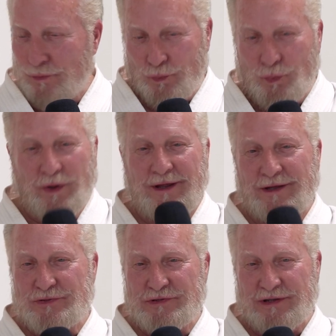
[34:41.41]
Really
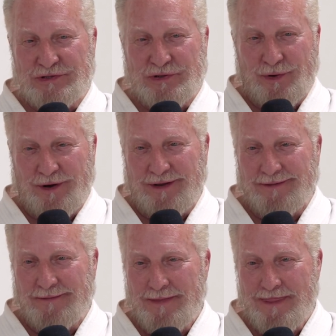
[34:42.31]
interesting story.
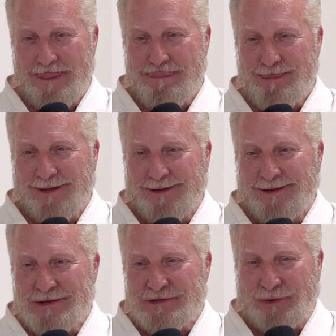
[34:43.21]

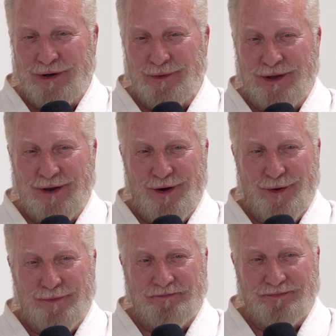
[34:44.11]
So here we go.